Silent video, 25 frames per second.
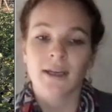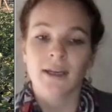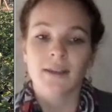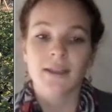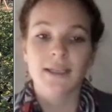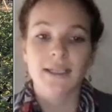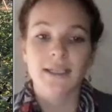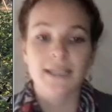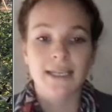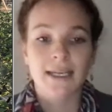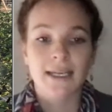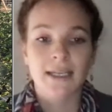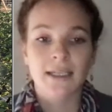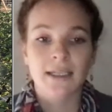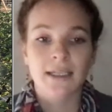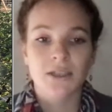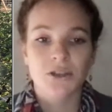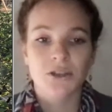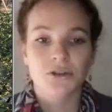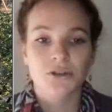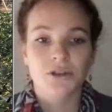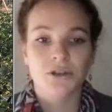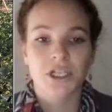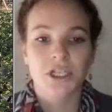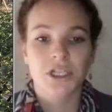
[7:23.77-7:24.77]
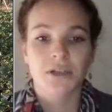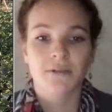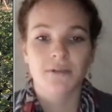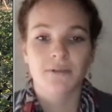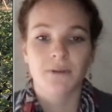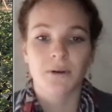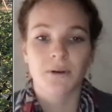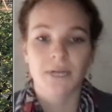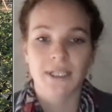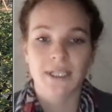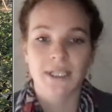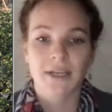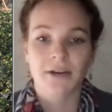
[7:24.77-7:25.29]
The second strategic
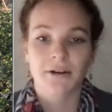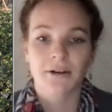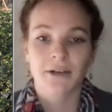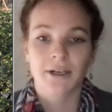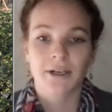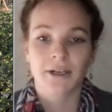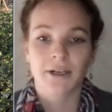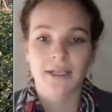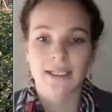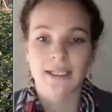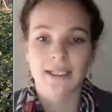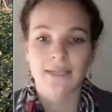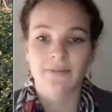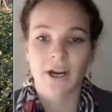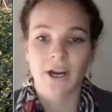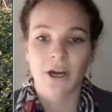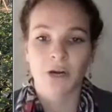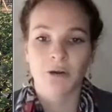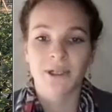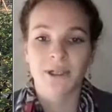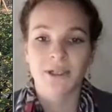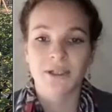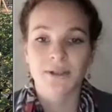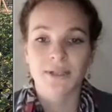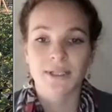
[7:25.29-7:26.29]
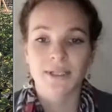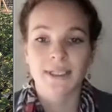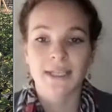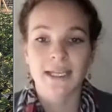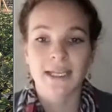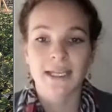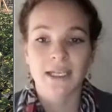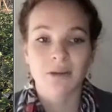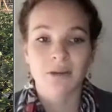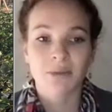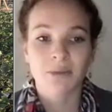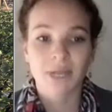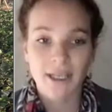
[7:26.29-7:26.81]
focus area is environmental
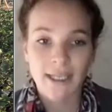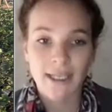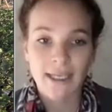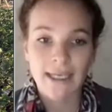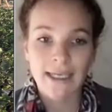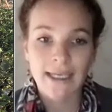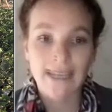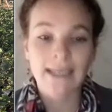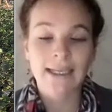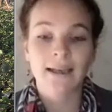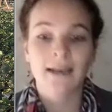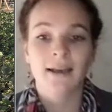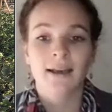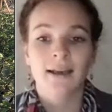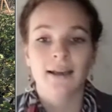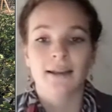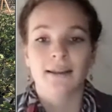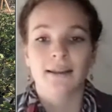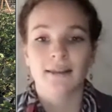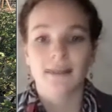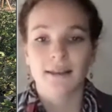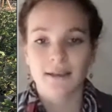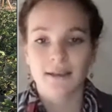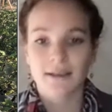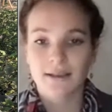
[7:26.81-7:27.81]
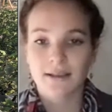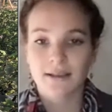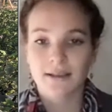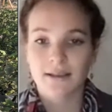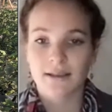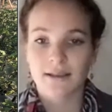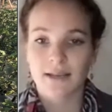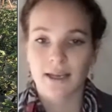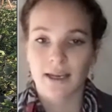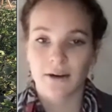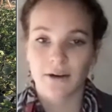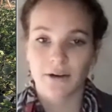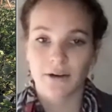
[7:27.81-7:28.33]
sustainability. This
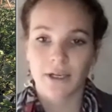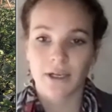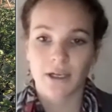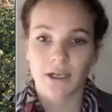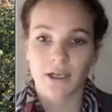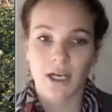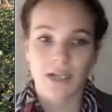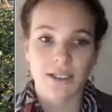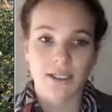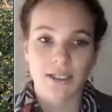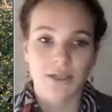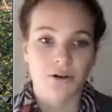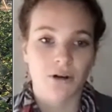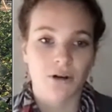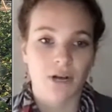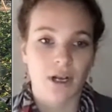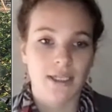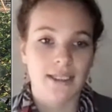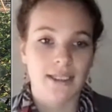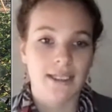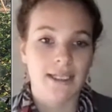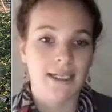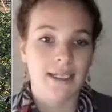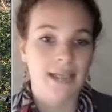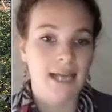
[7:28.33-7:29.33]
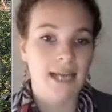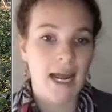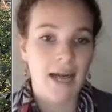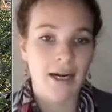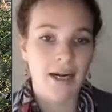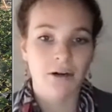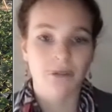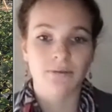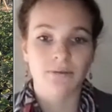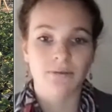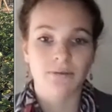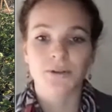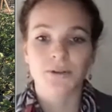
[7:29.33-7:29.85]
area cuts across the
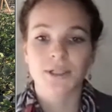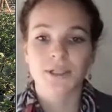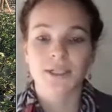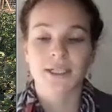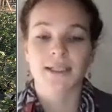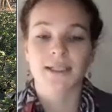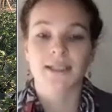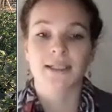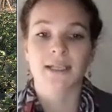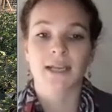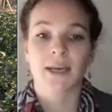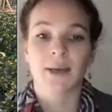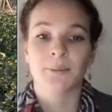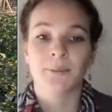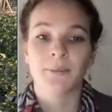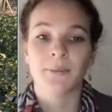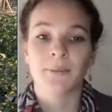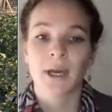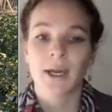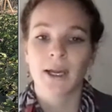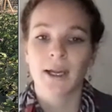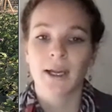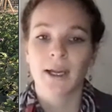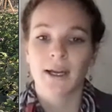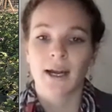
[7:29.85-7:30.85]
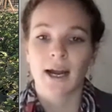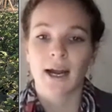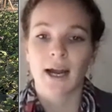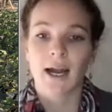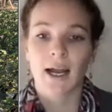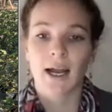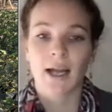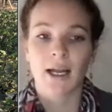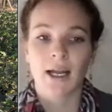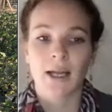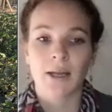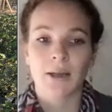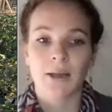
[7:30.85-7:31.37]
entire food system.
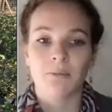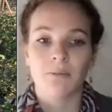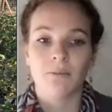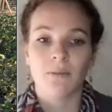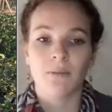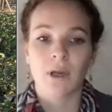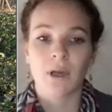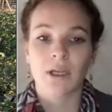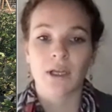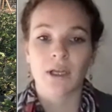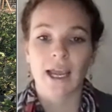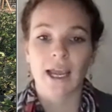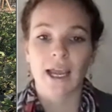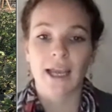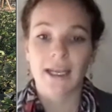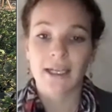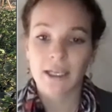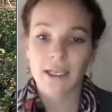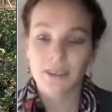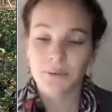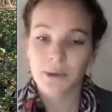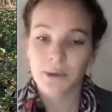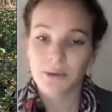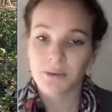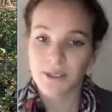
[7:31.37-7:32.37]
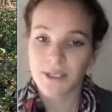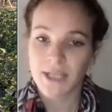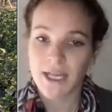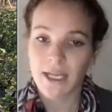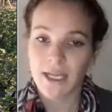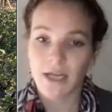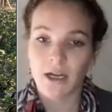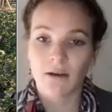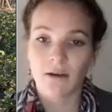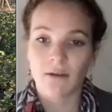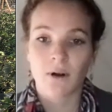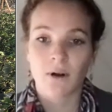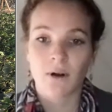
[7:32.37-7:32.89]

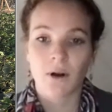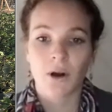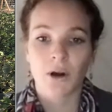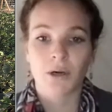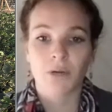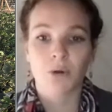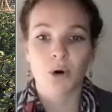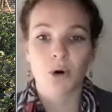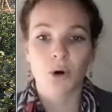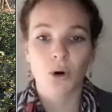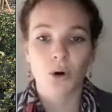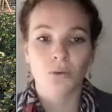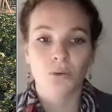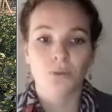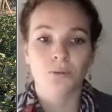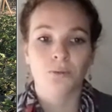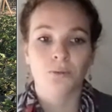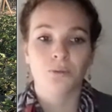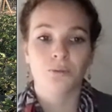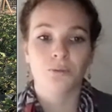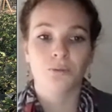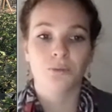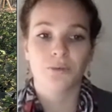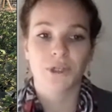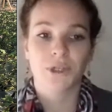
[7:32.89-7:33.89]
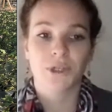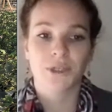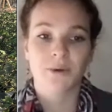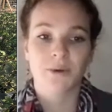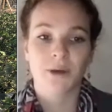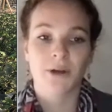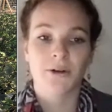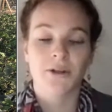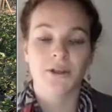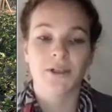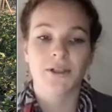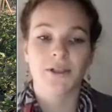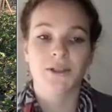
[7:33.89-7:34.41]
83% of our poll
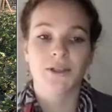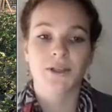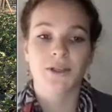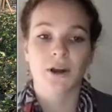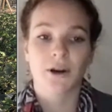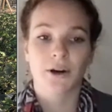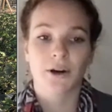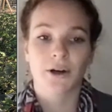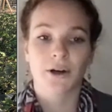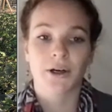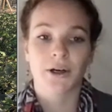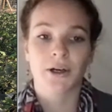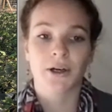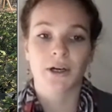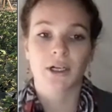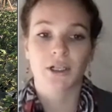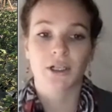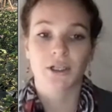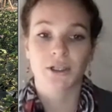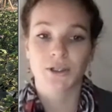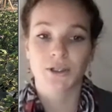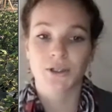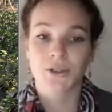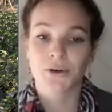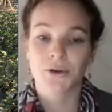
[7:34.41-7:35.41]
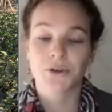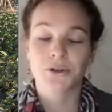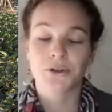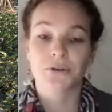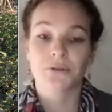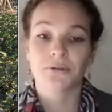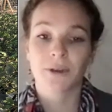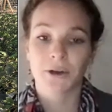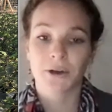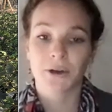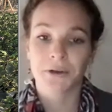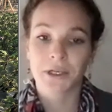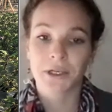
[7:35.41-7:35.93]
respondents are concerned or
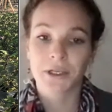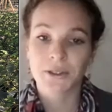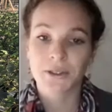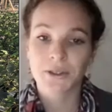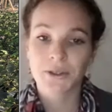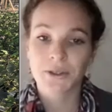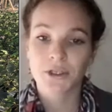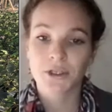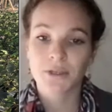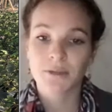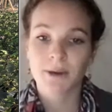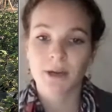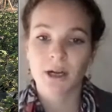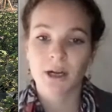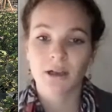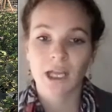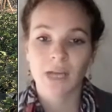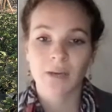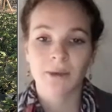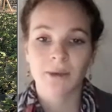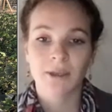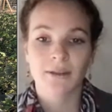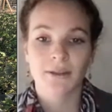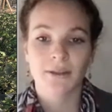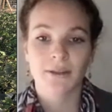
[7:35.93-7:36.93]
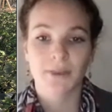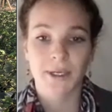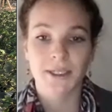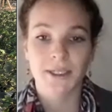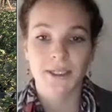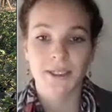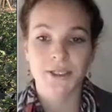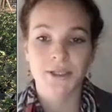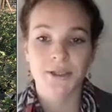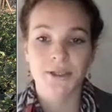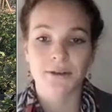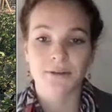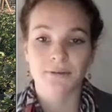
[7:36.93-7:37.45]
very concerned about climate threats
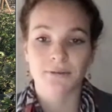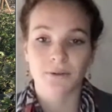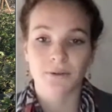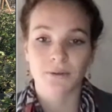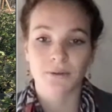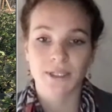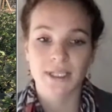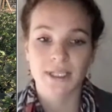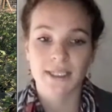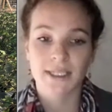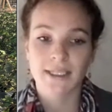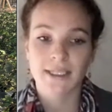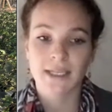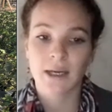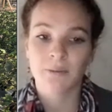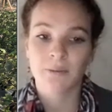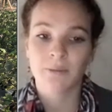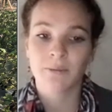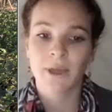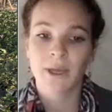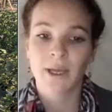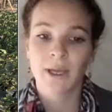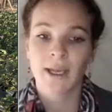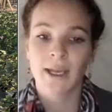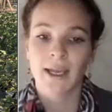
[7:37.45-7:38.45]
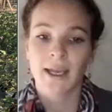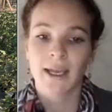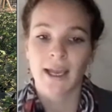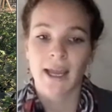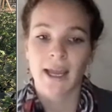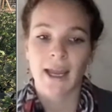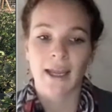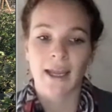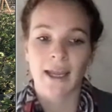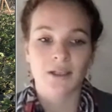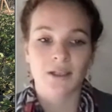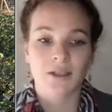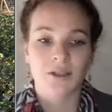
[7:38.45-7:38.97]
to the food system.
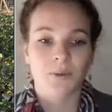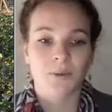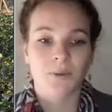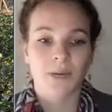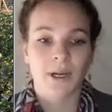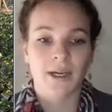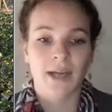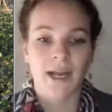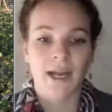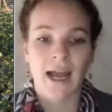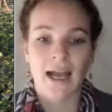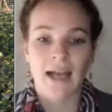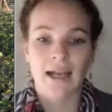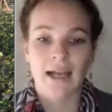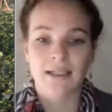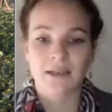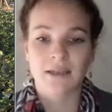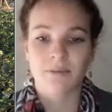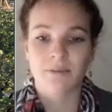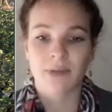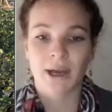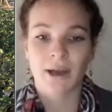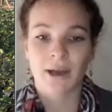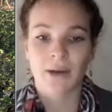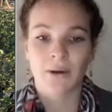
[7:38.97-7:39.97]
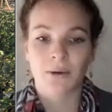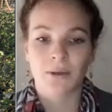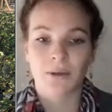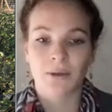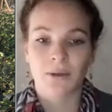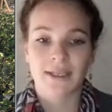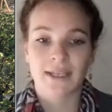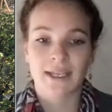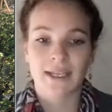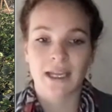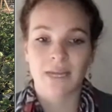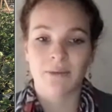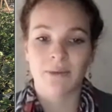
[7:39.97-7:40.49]
And when asked about
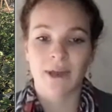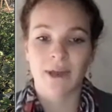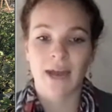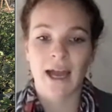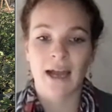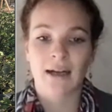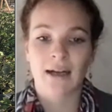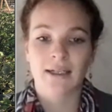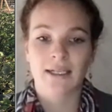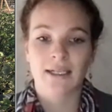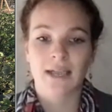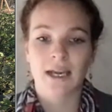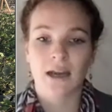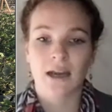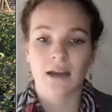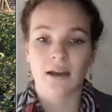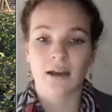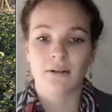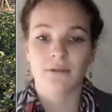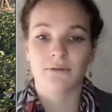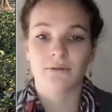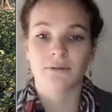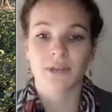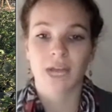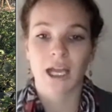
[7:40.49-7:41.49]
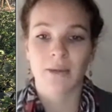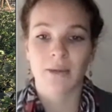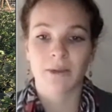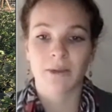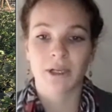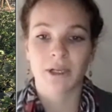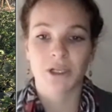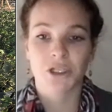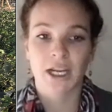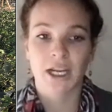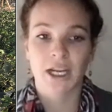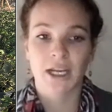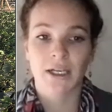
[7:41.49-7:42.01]
the impact of climate
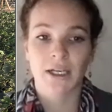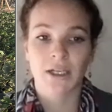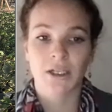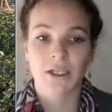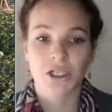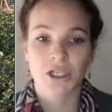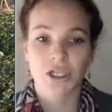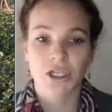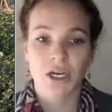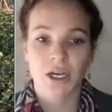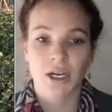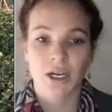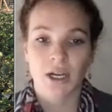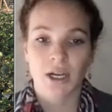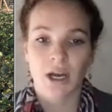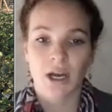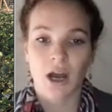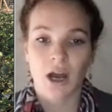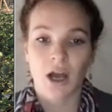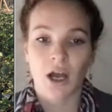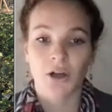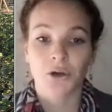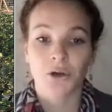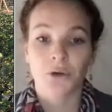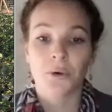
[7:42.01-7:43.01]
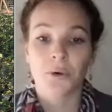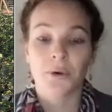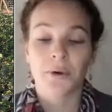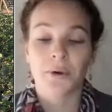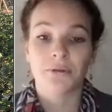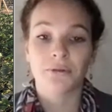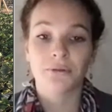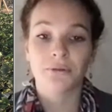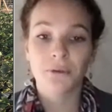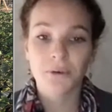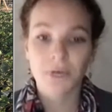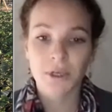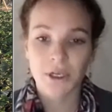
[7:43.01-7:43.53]
change on growing
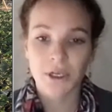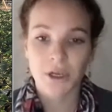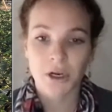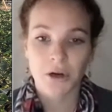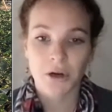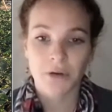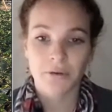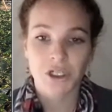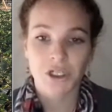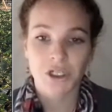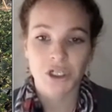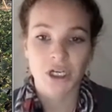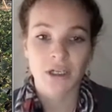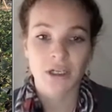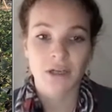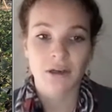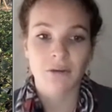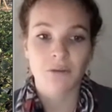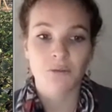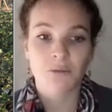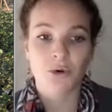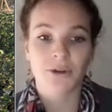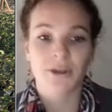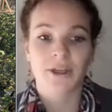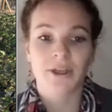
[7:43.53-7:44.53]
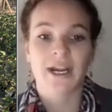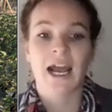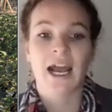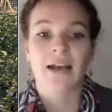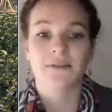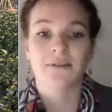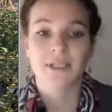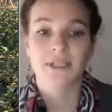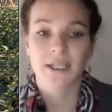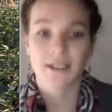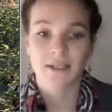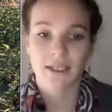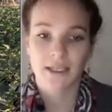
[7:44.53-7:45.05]
food in our region, more than half
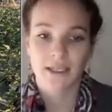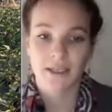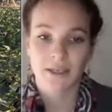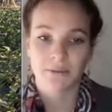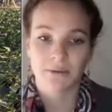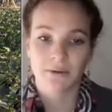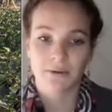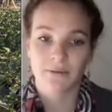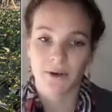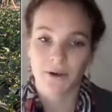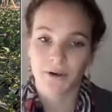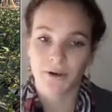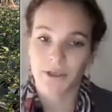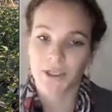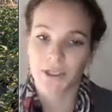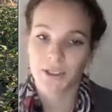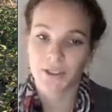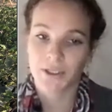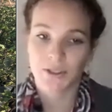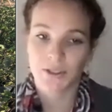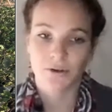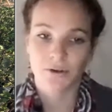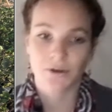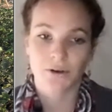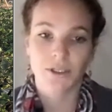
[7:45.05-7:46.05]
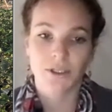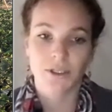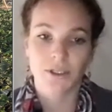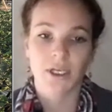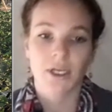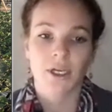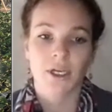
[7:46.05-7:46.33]
said that they were very concerned.